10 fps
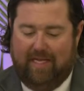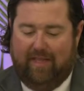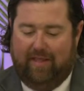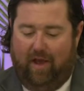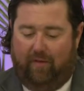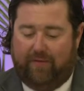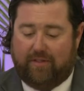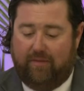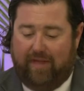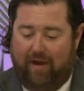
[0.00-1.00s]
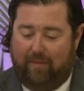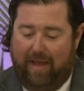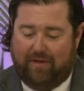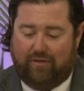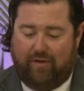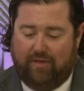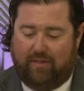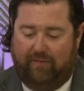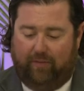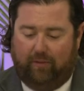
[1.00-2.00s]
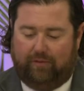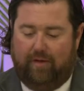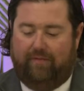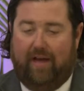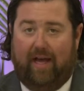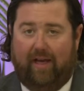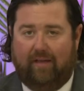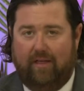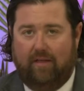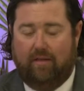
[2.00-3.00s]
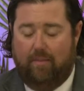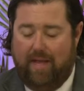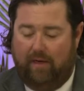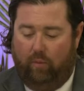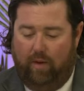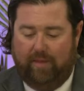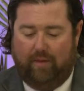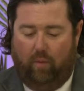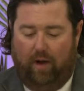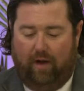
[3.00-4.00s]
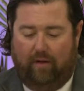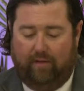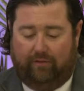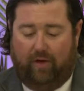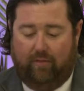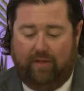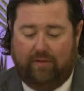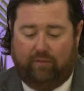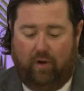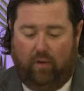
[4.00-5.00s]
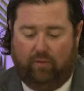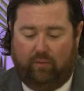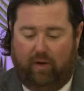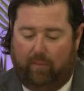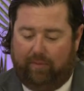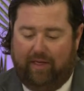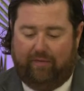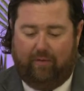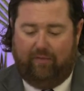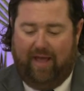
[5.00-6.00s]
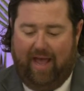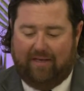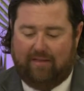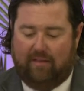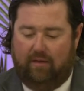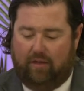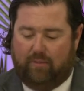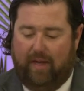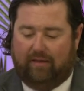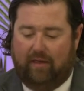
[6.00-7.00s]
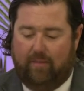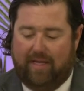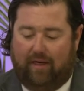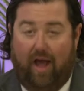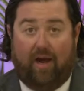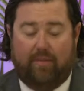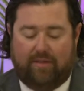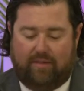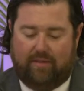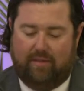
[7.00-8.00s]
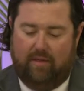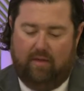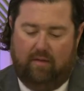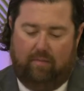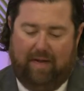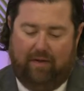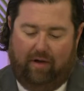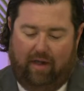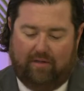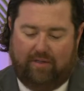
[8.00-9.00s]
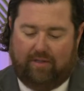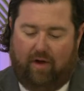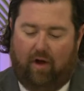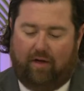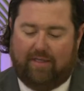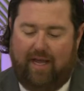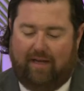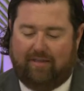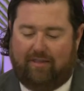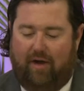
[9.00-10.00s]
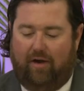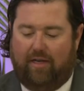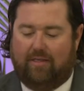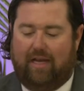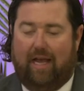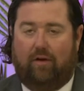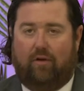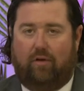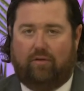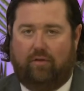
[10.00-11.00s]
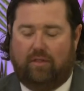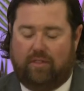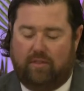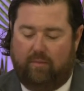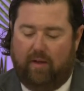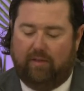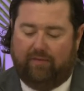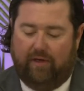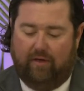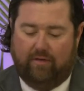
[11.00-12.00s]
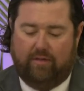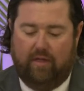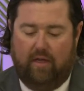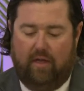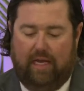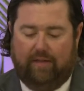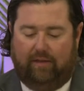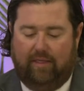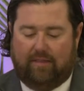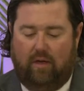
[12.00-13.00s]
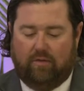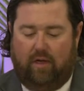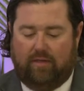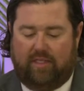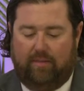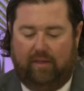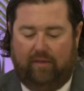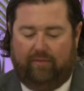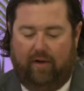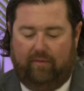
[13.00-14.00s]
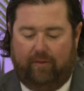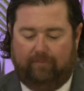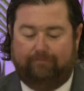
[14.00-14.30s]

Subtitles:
The office of County Magistrate is difficult to define. The men and women that serve these roles wear a plethora of hats. They're expected to be economists, meteorologists, architects, attorneys, agriculturalists, public figures, and the list goes on seemingly forever.